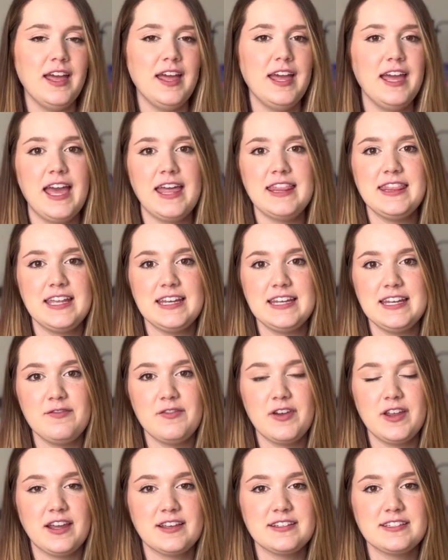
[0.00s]
And then
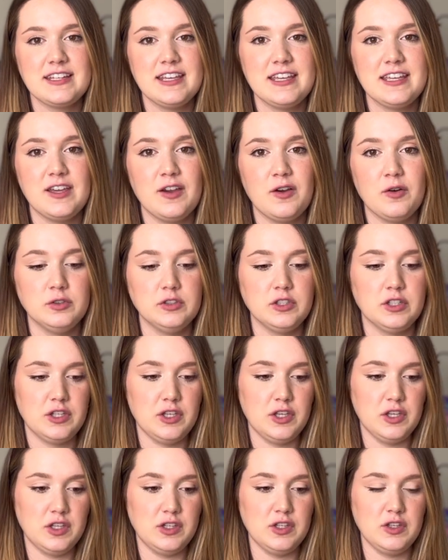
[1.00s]
even as they get older,
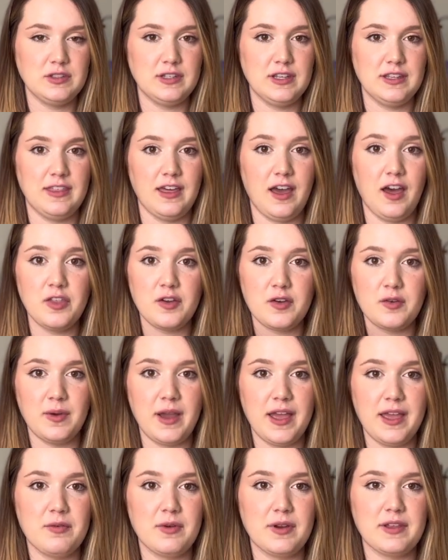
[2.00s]
you can use it the other
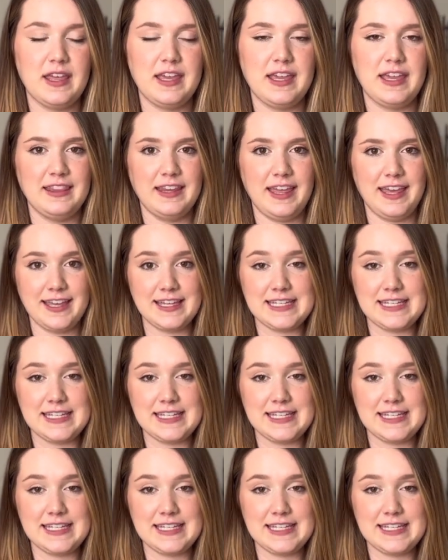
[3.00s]
way where they can like